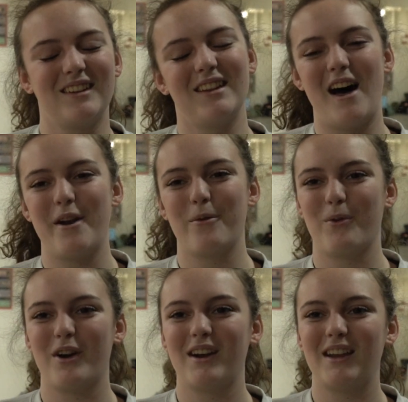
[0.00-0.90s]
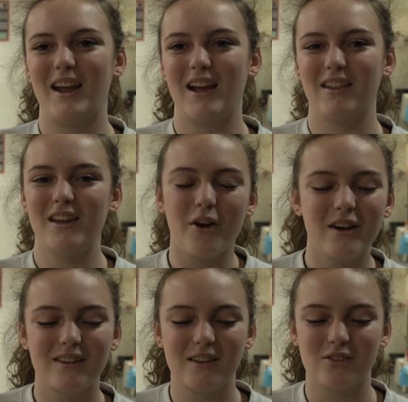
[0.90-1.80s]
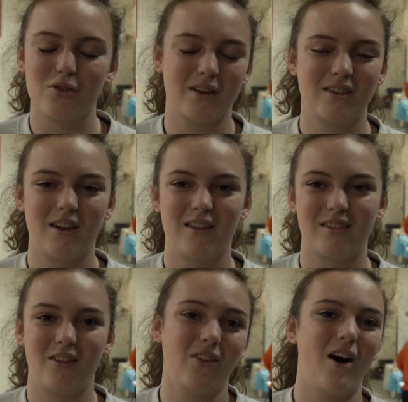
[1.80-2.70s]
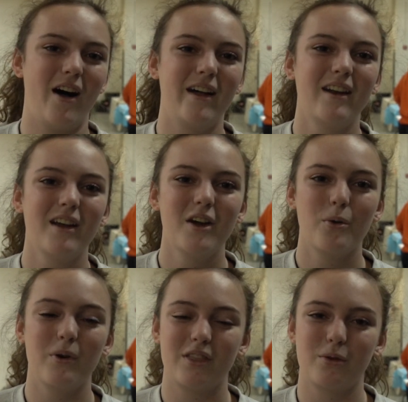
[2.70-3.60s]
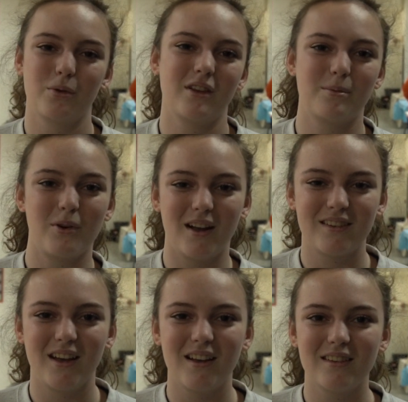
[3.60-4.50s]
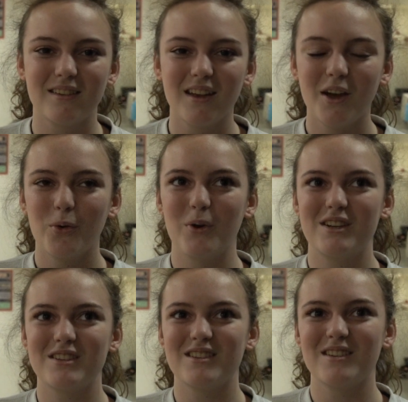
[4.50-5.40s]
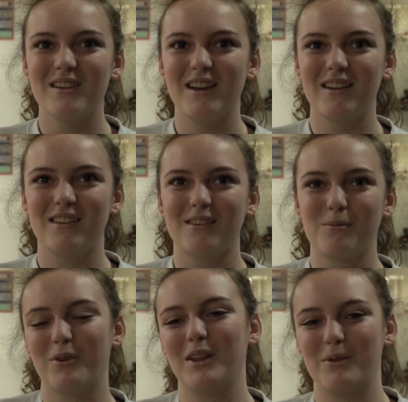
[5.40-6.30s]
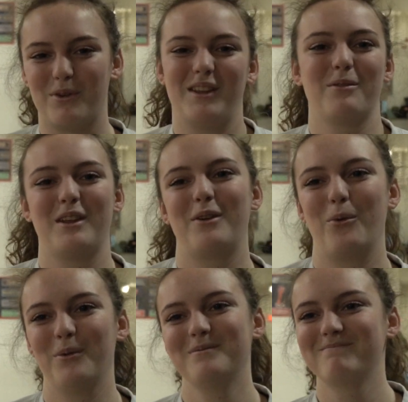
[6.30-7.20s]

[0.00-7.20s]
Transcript: a lot of work and the artist has trusted us a lot with through this process which is really really really cool.